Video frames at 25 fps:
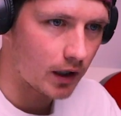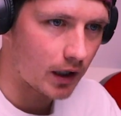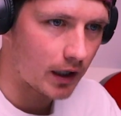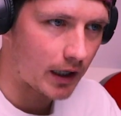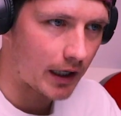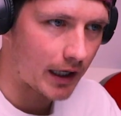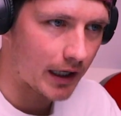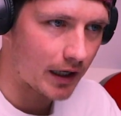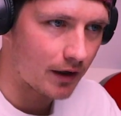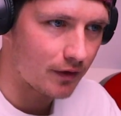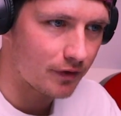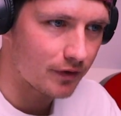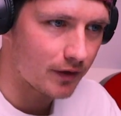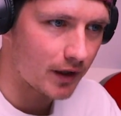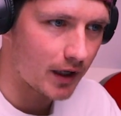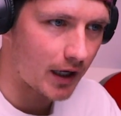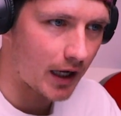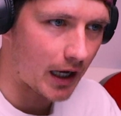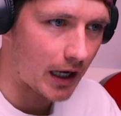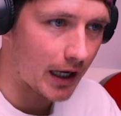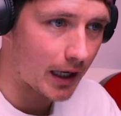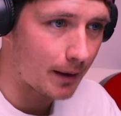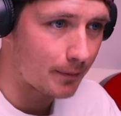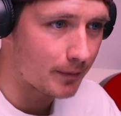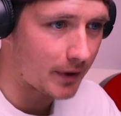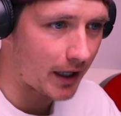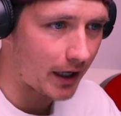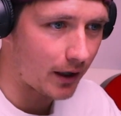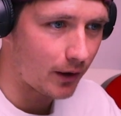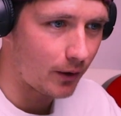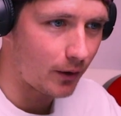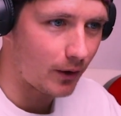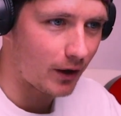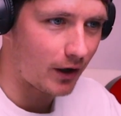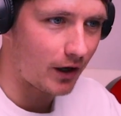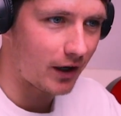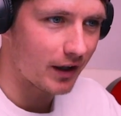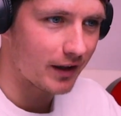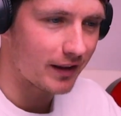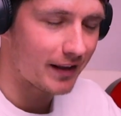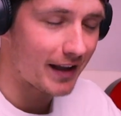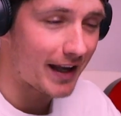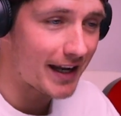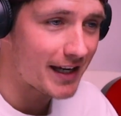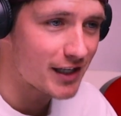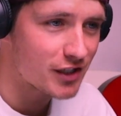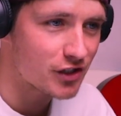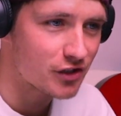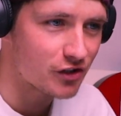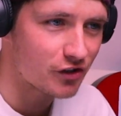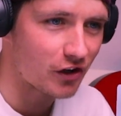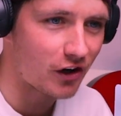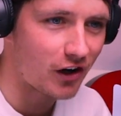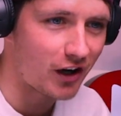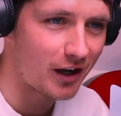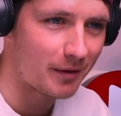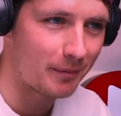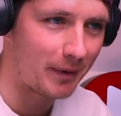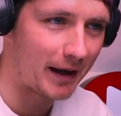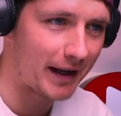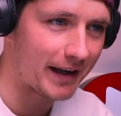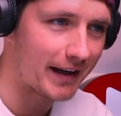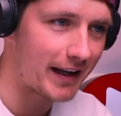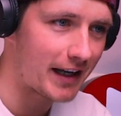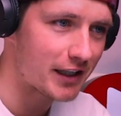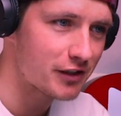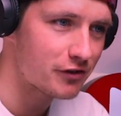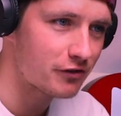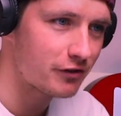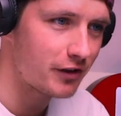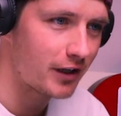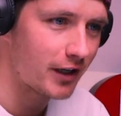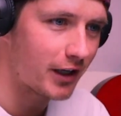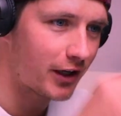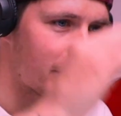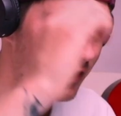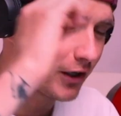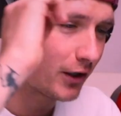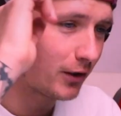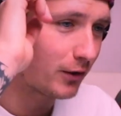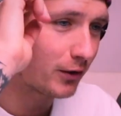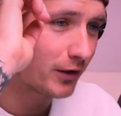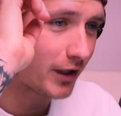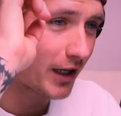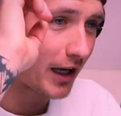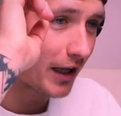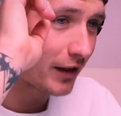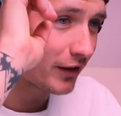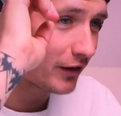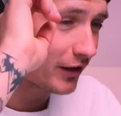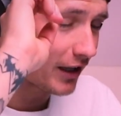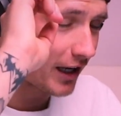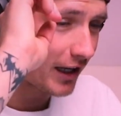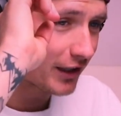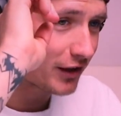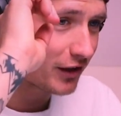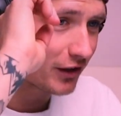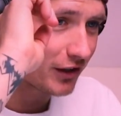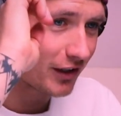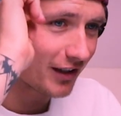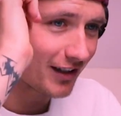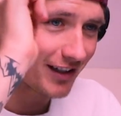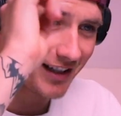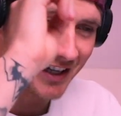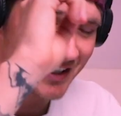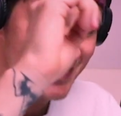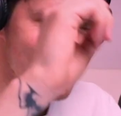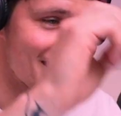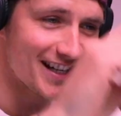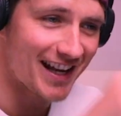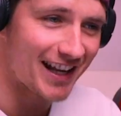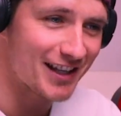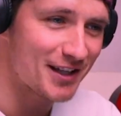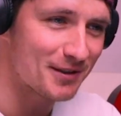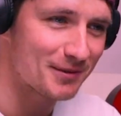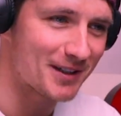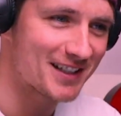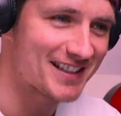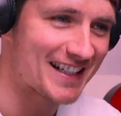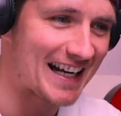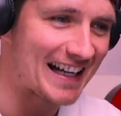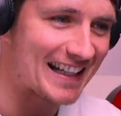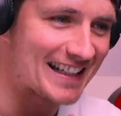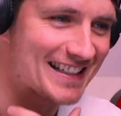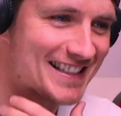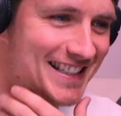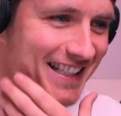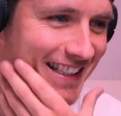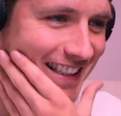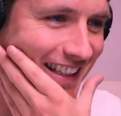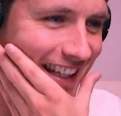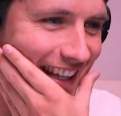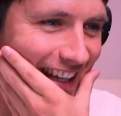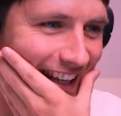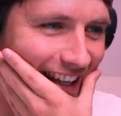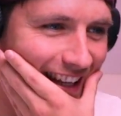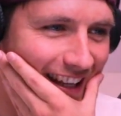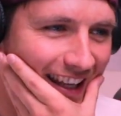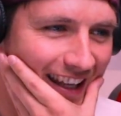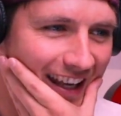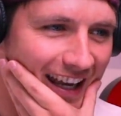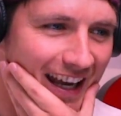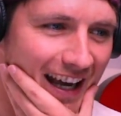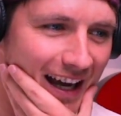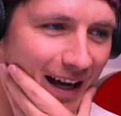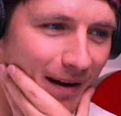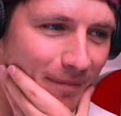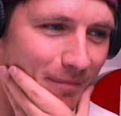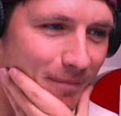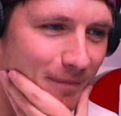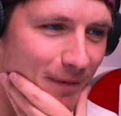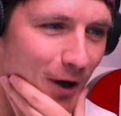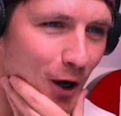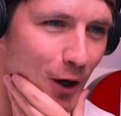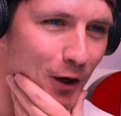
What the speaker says: I am now nice drawing, man. That's really cool. I said you were talented. Okay,